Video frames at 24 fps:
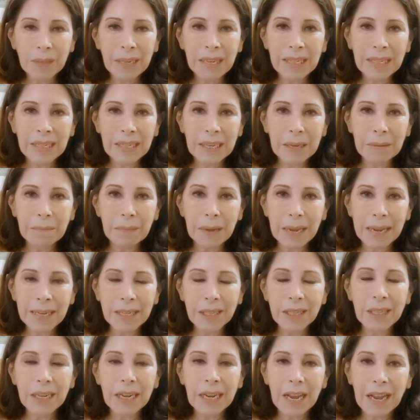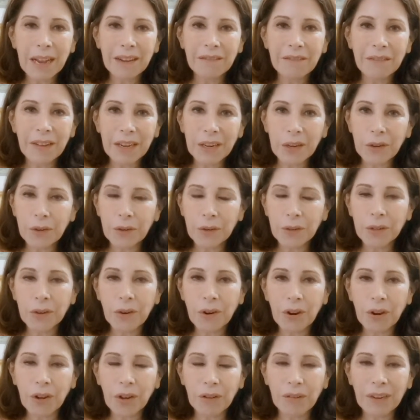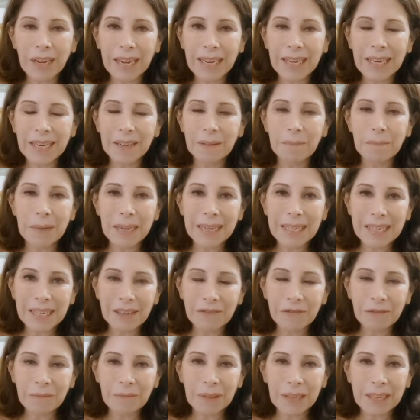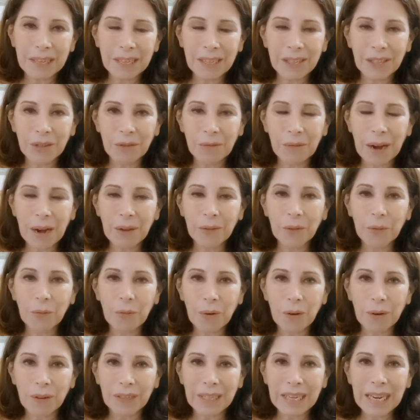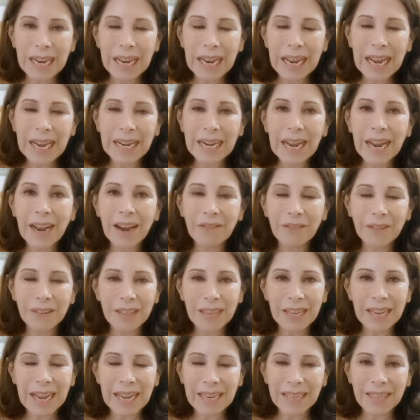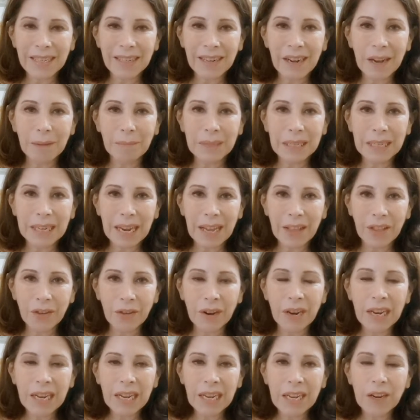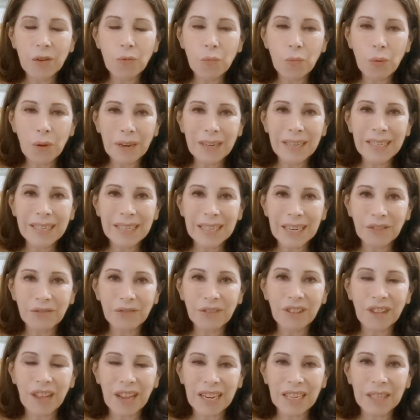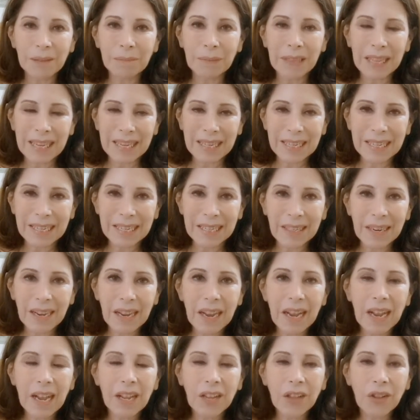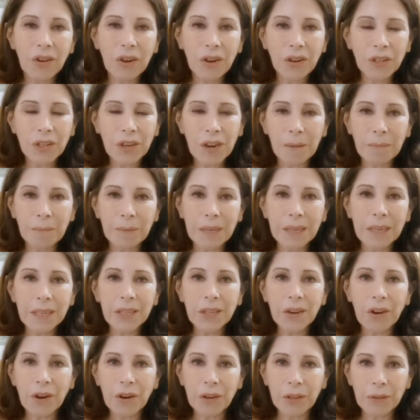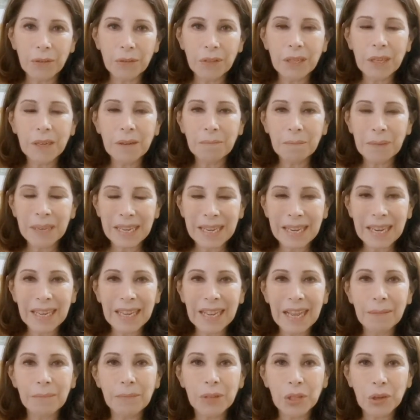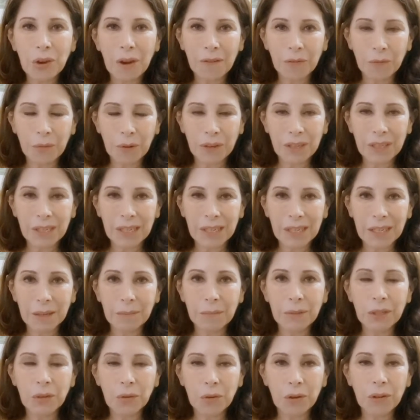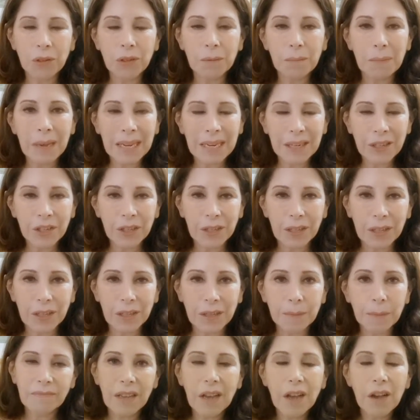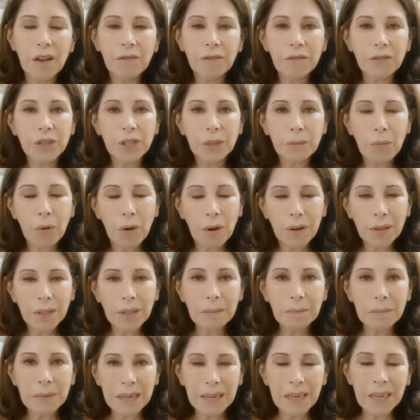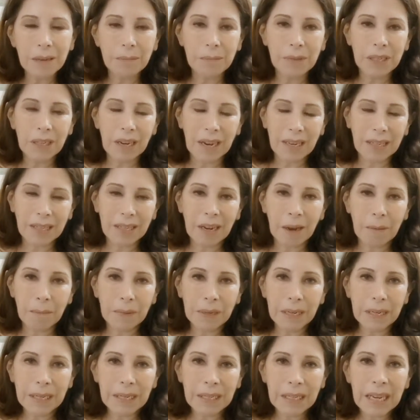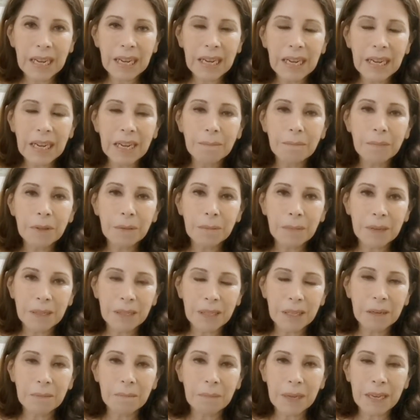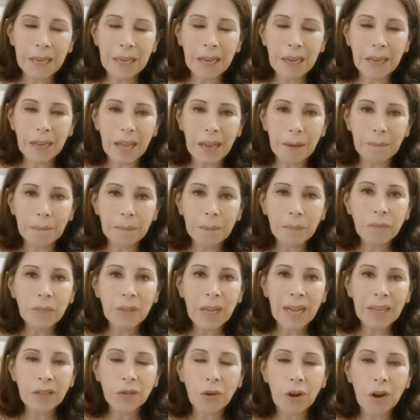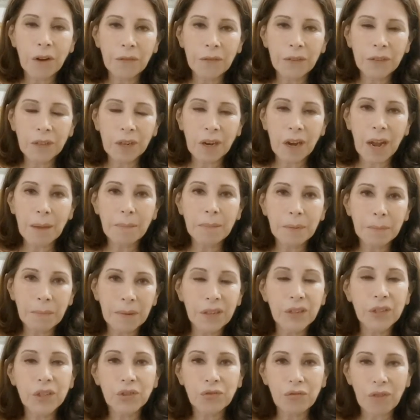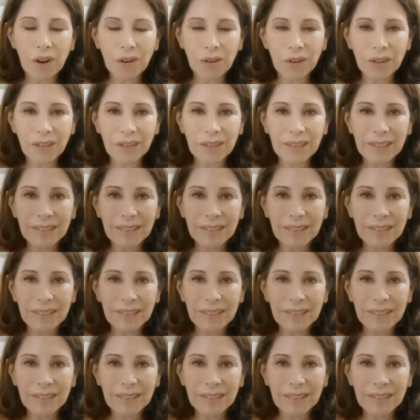Teammates and vendors are located in many different places around the world, and everything has to come together in one centralized place. Large companies are using PLM software systems in order to manage this. For small to medium-sized companies, implementing PLM has oftentimes been a struggle.